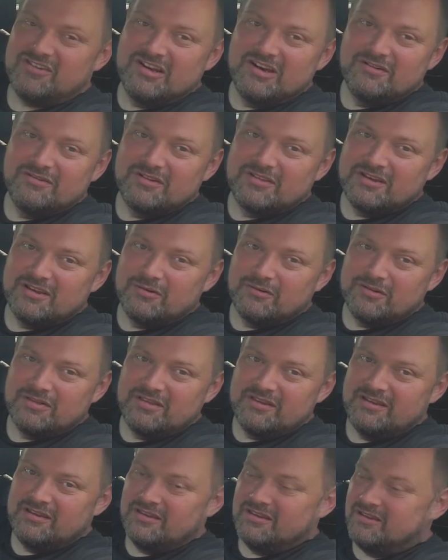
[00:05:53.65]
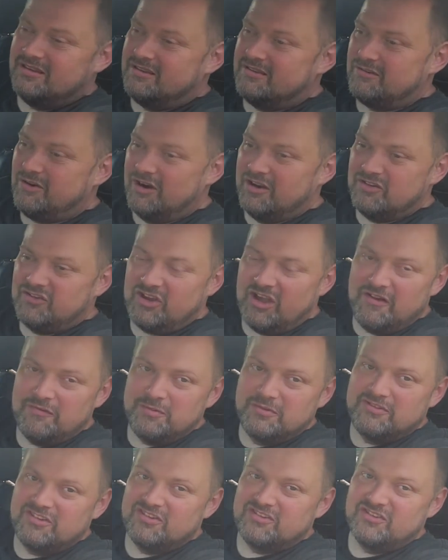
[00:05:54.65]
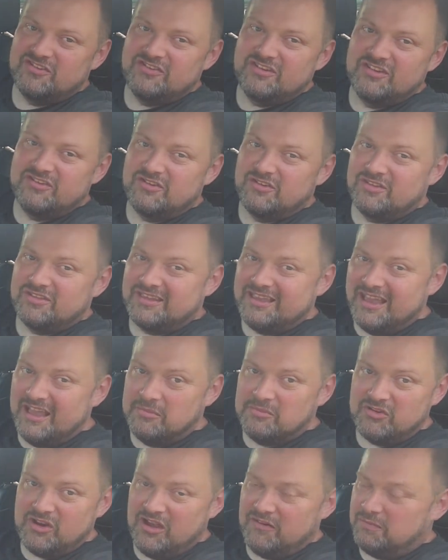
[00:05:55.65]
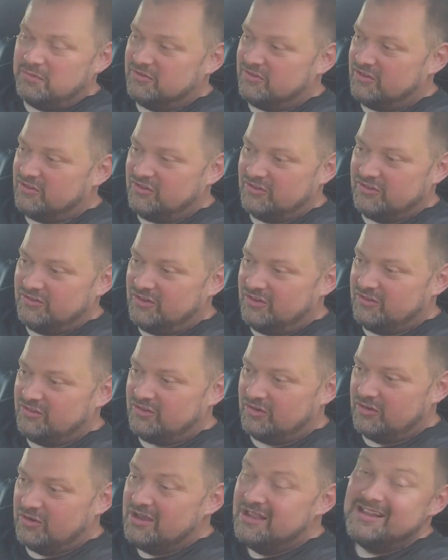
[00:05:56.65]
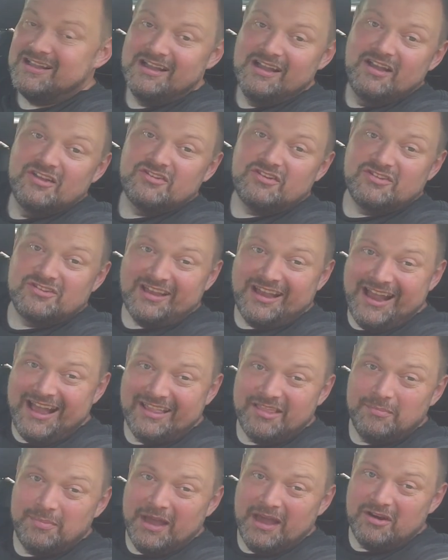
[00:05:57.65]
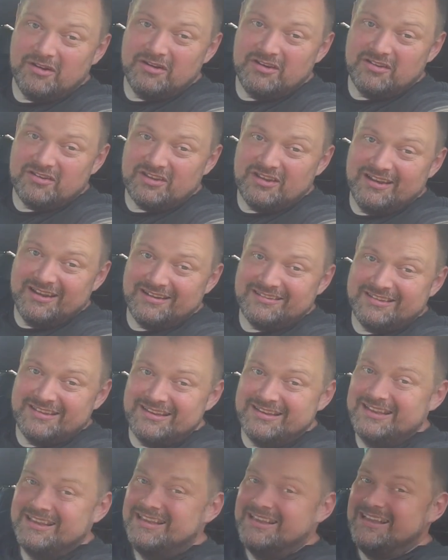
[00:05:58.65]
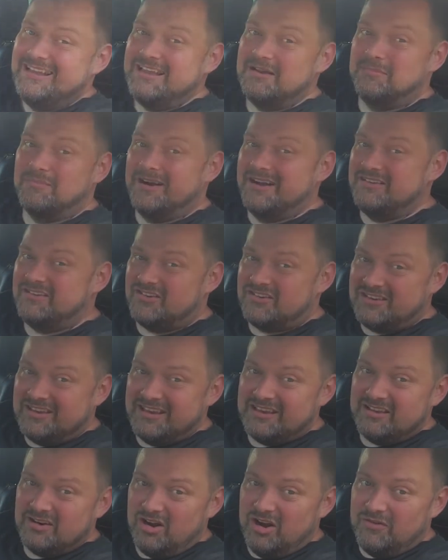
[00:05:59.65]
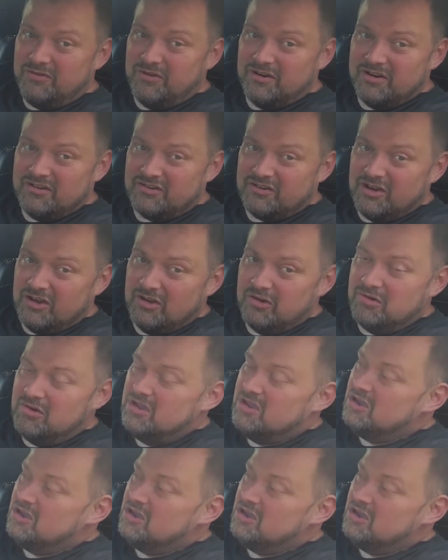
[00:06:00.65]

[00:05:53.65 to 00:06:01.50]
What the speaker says: and everything with the crankshaft position sensor, the camshaft position sensor. Since I had the battery disconnected, it might just kick it off on its own,